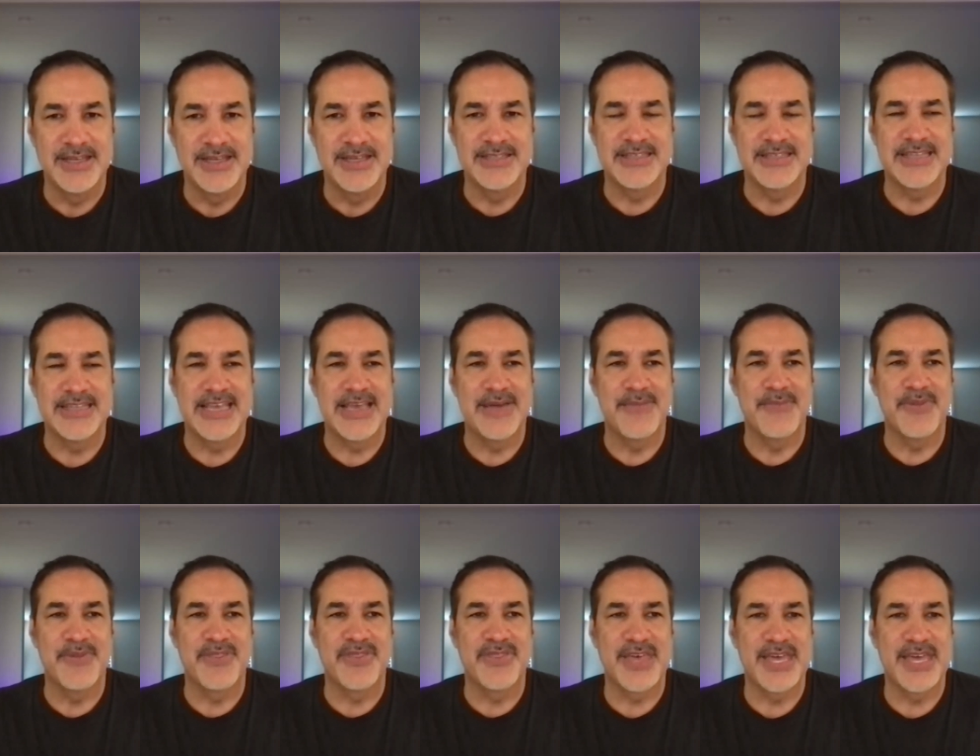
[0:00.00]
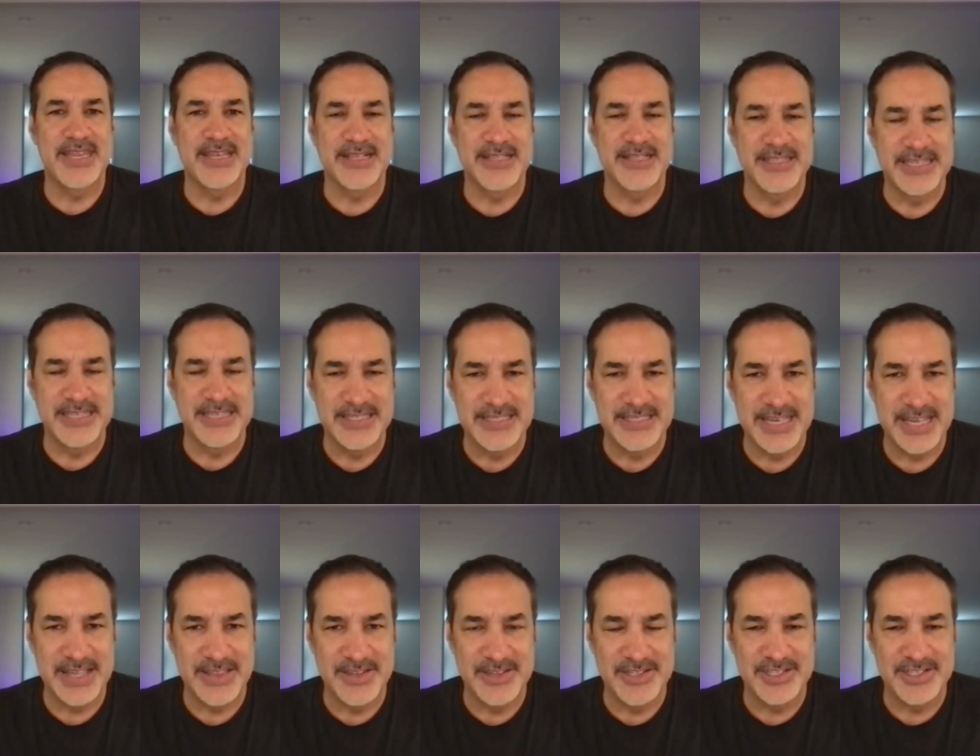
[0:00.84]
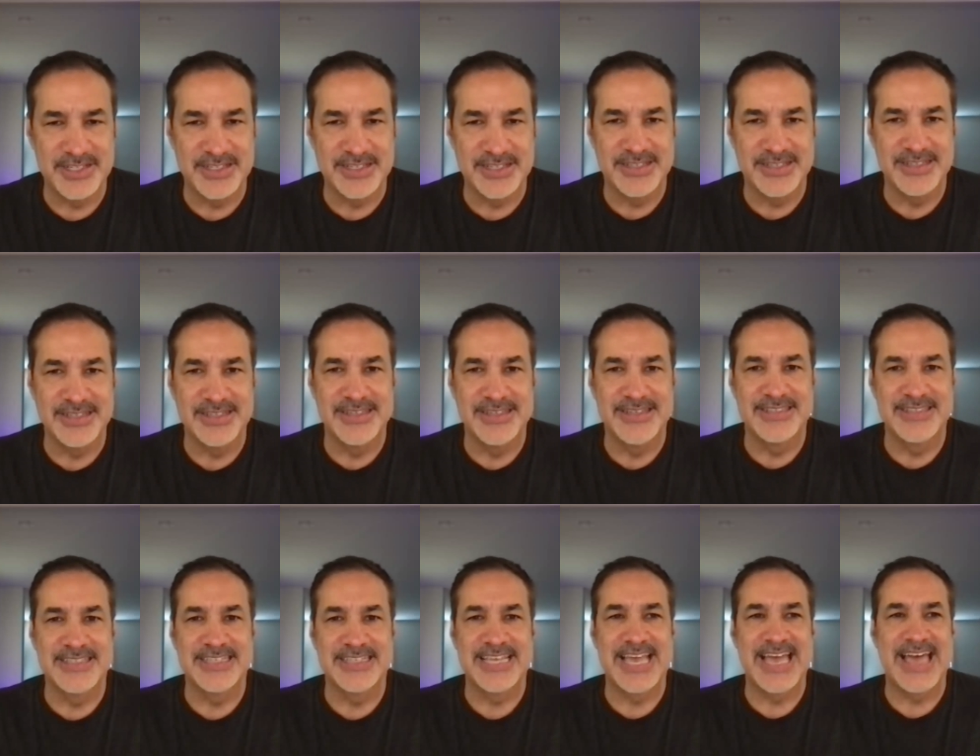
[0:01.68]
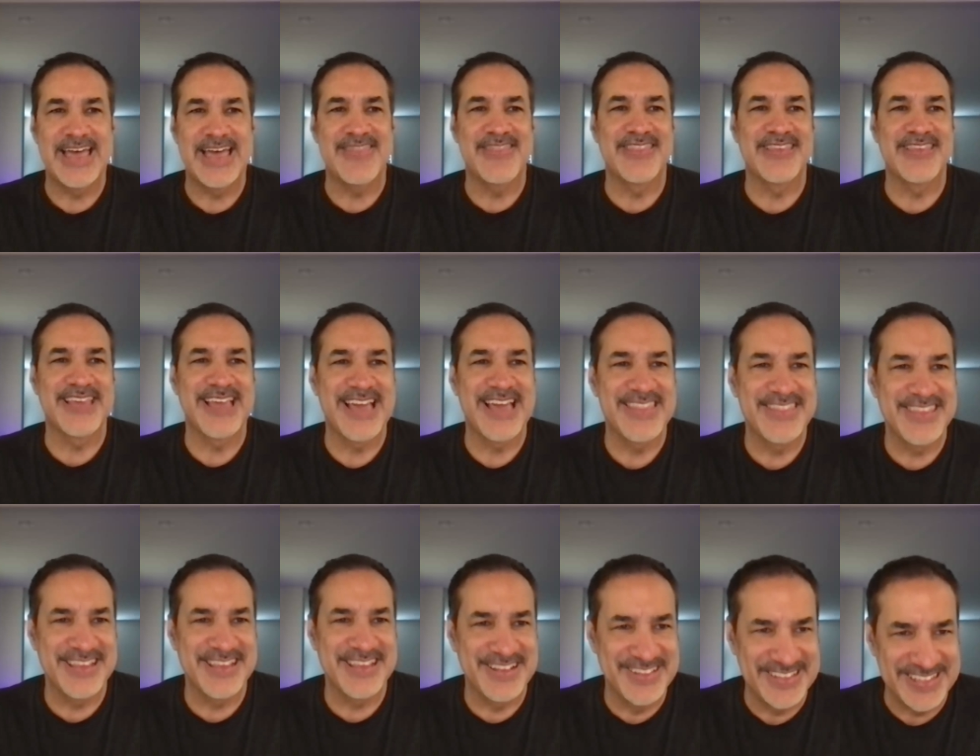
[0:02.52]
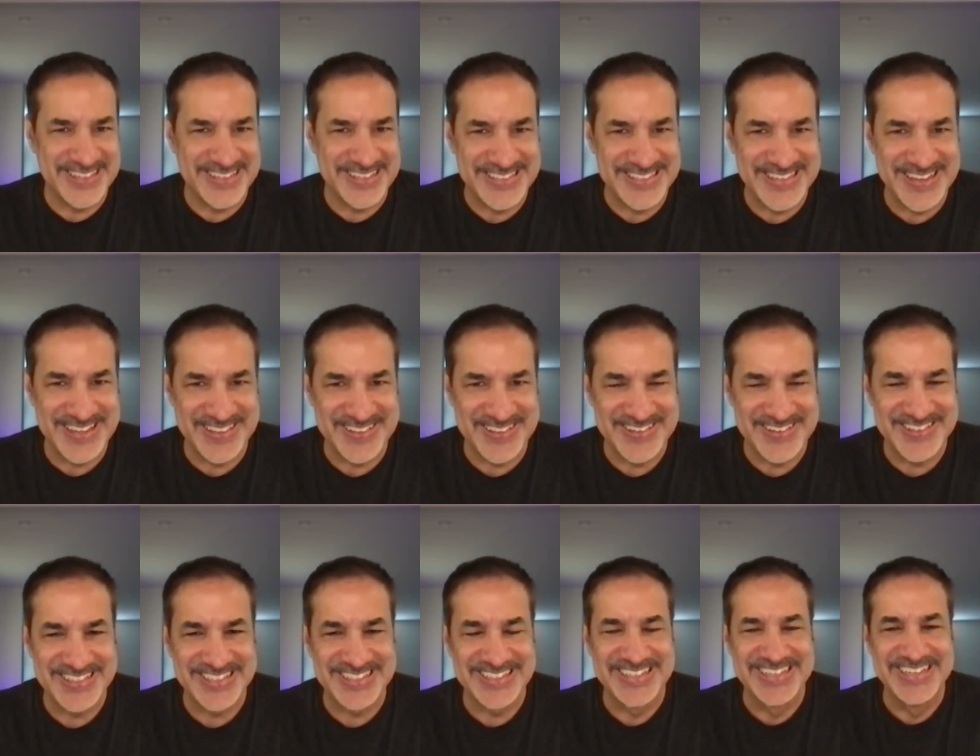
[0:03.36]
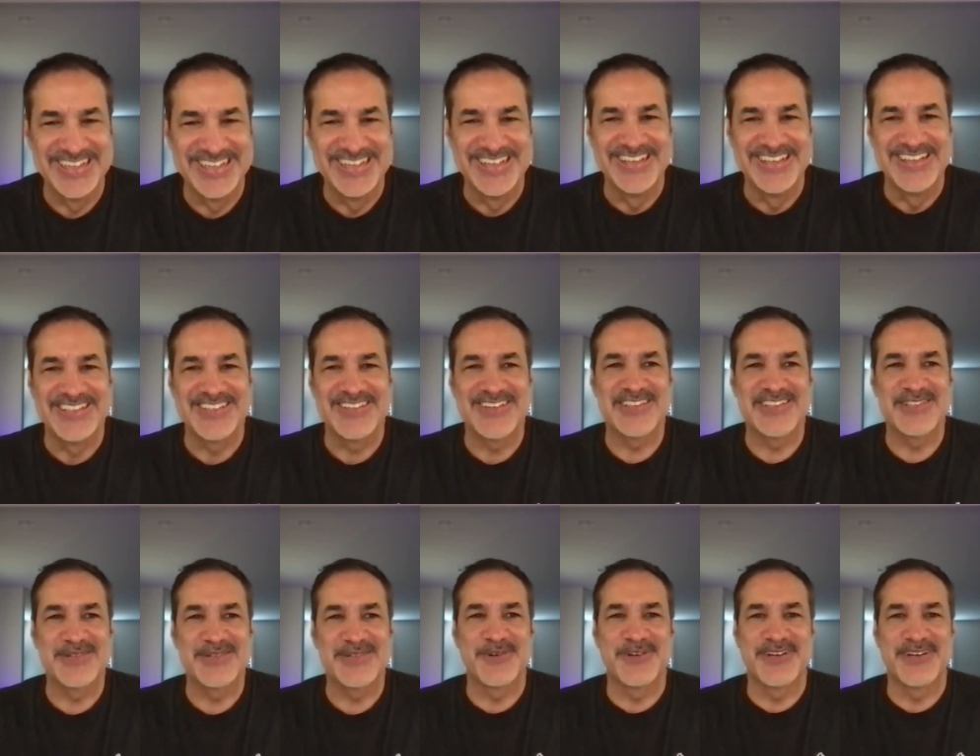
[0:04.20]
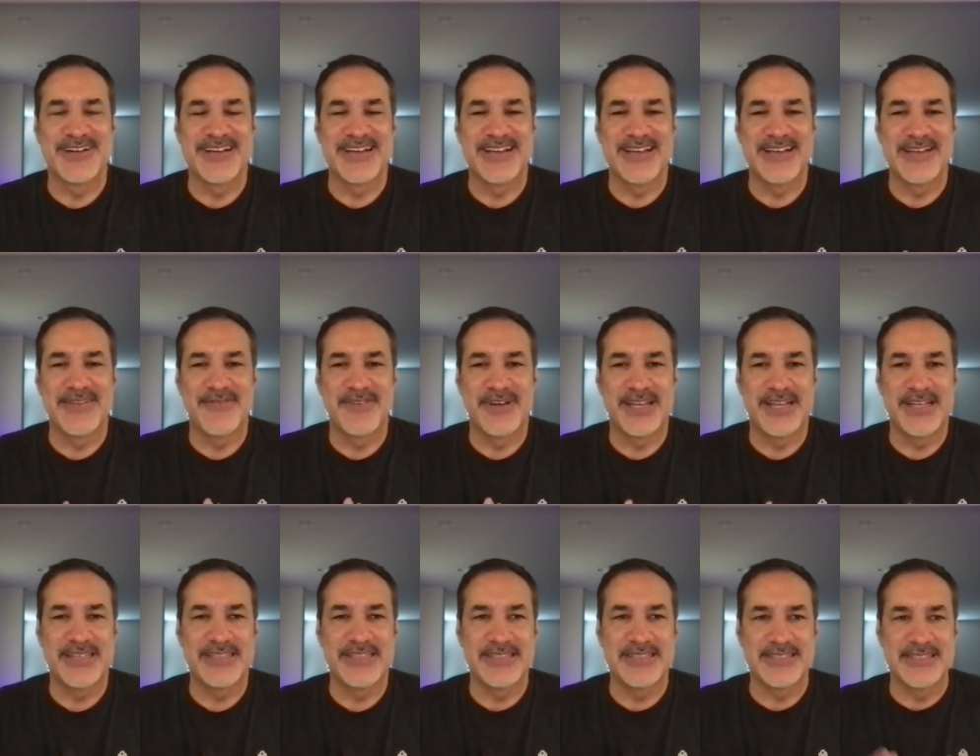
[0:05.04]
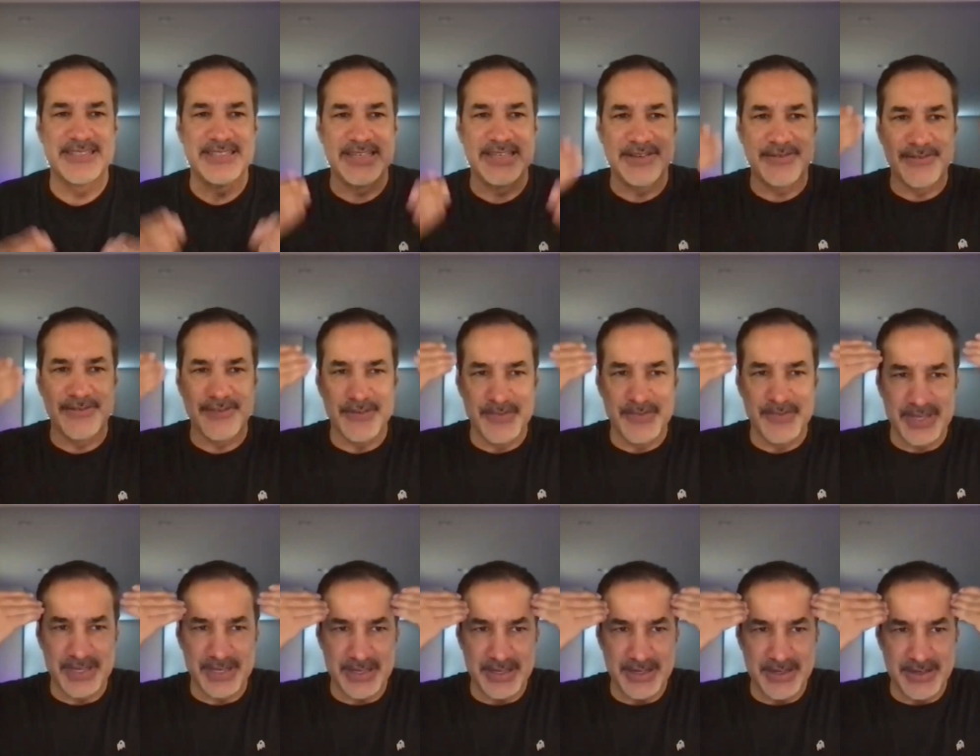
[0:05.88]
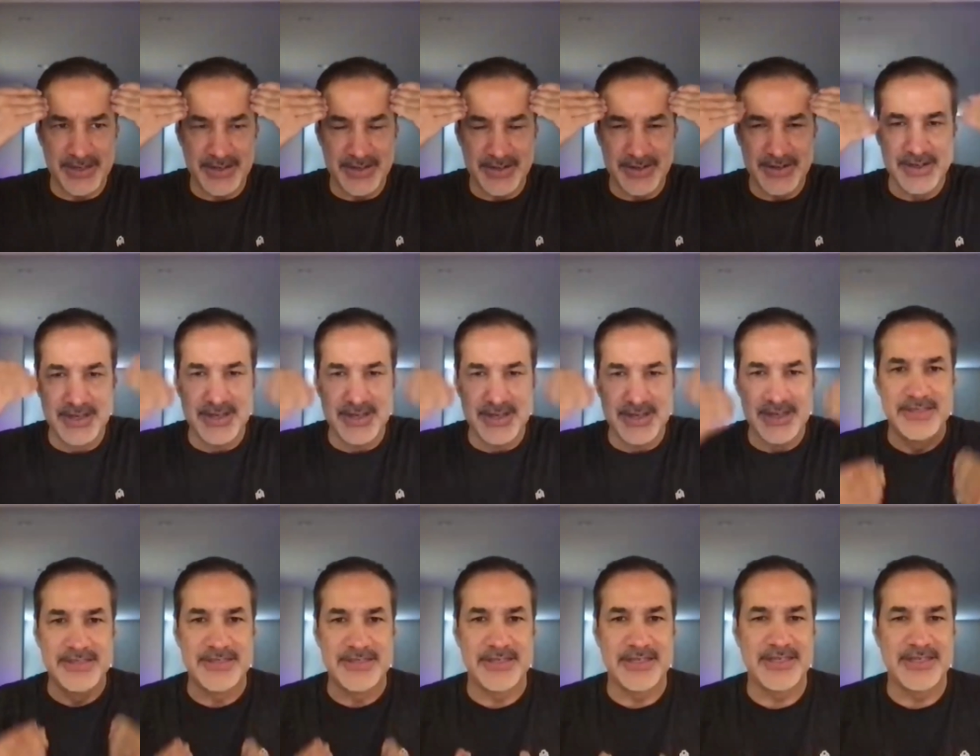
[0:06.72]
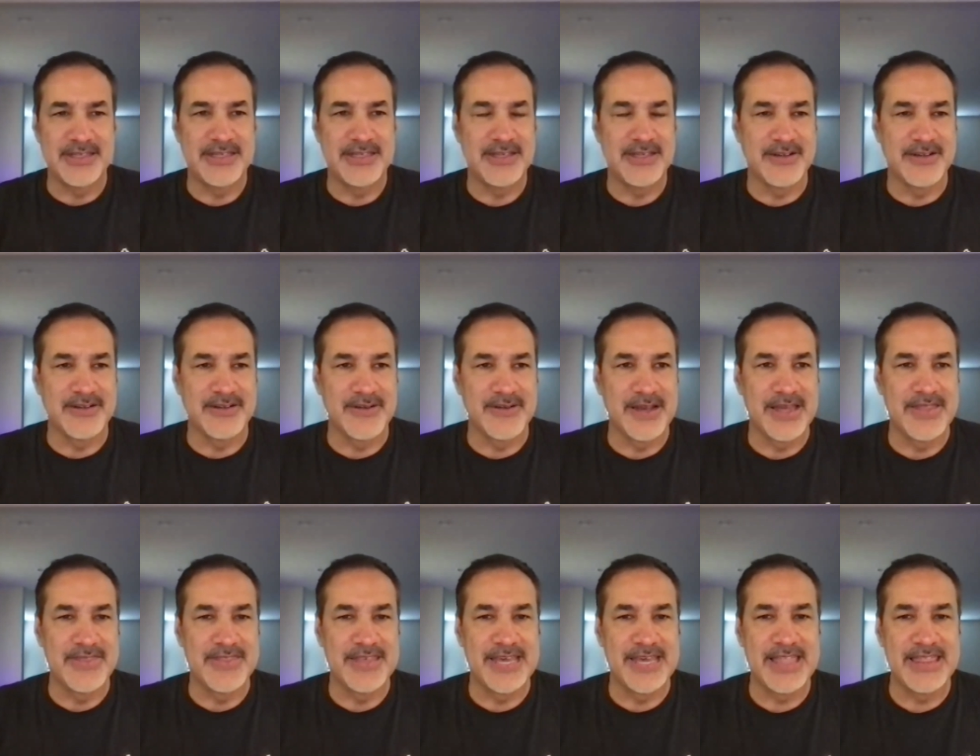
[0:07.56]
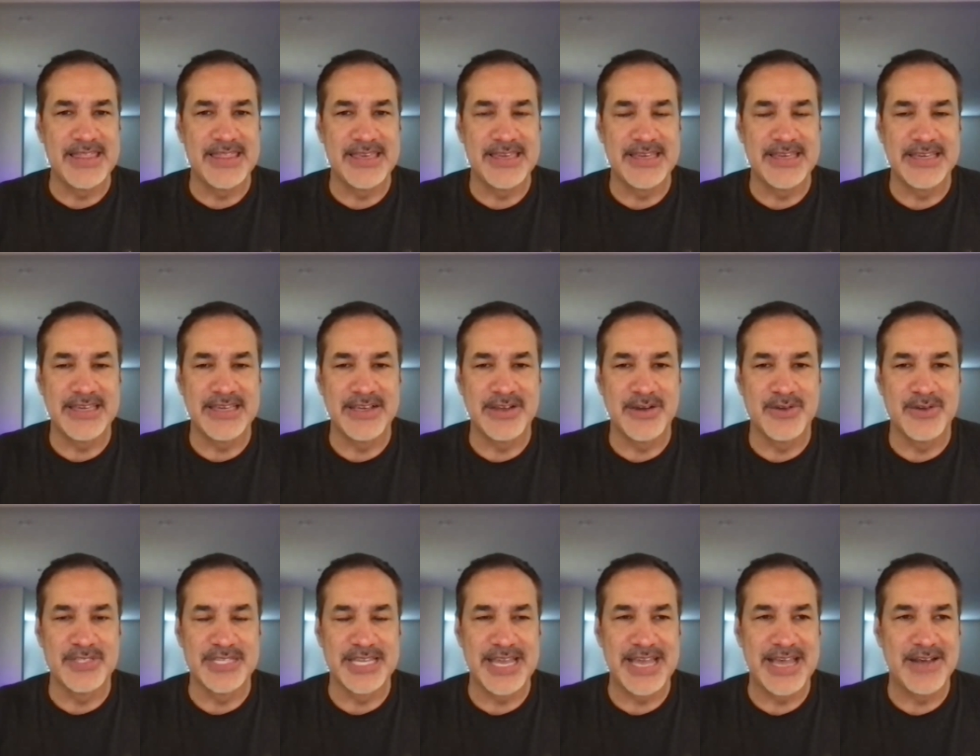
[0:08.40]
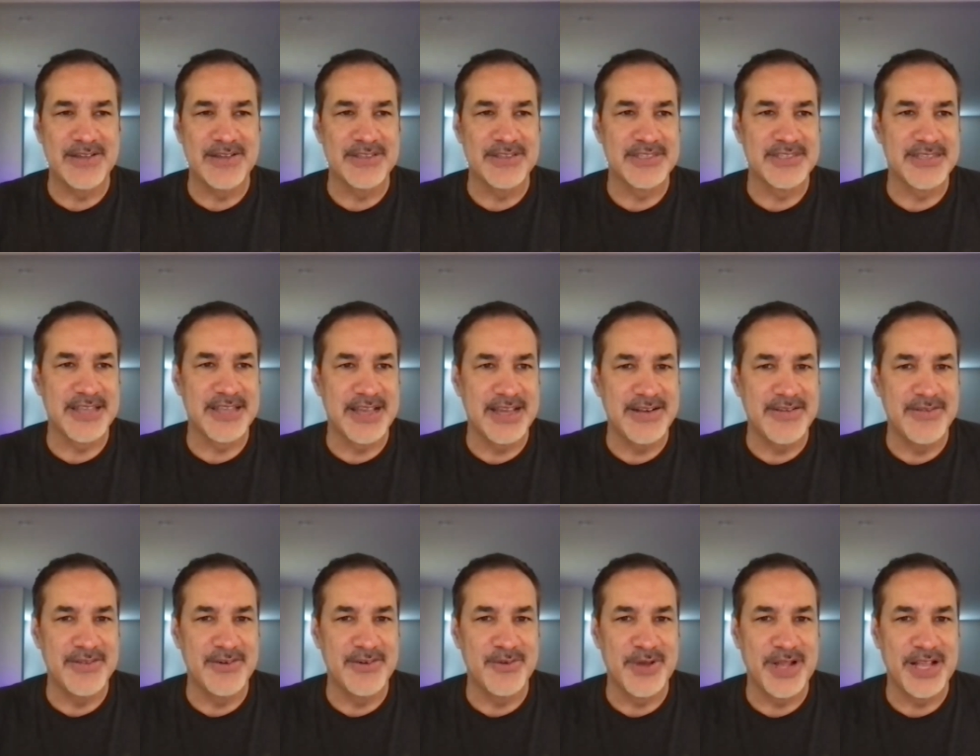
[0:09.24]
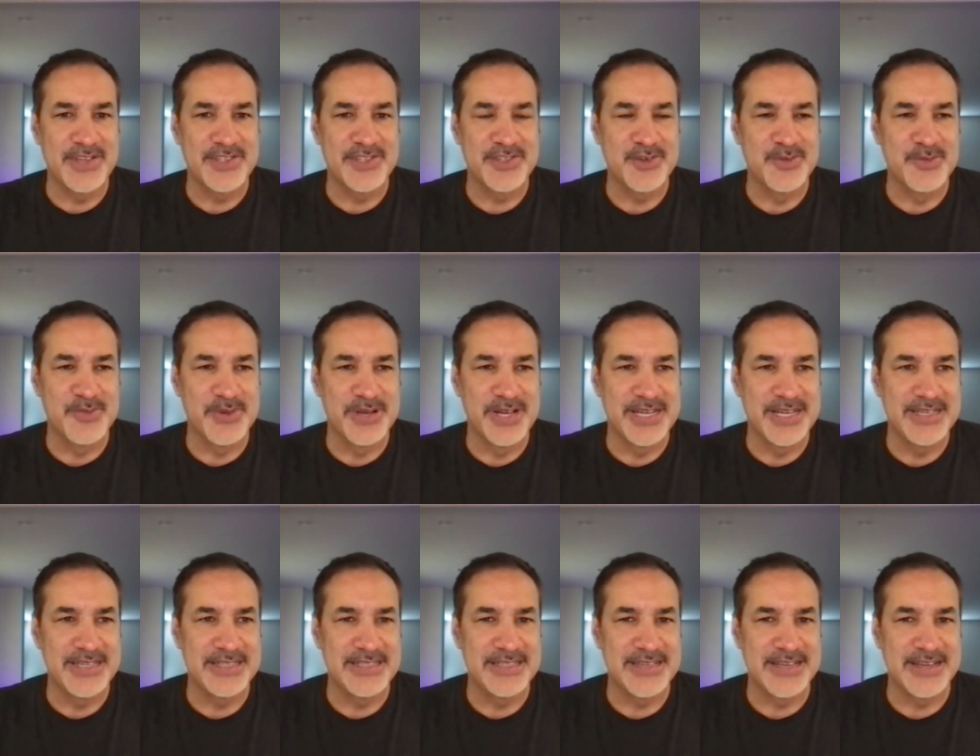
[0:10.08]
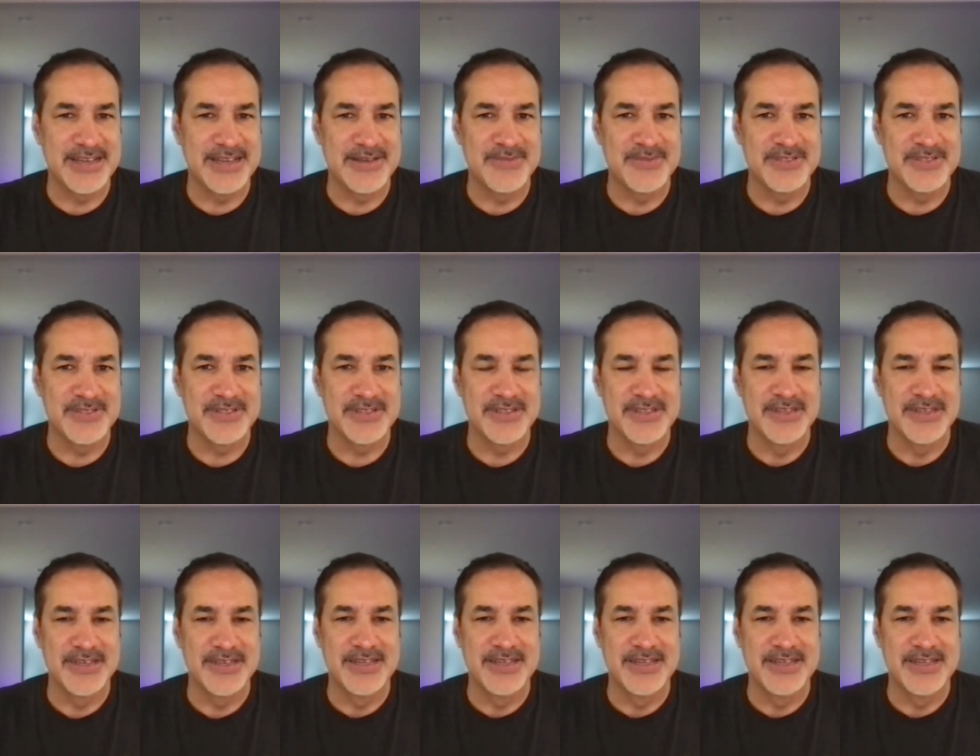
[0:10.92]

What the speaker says: Is it empathetically intelligent? Is it ethically intelligent? So that's where I invite us to sink from here to here. And that thinking goes outside of the rational mind at times.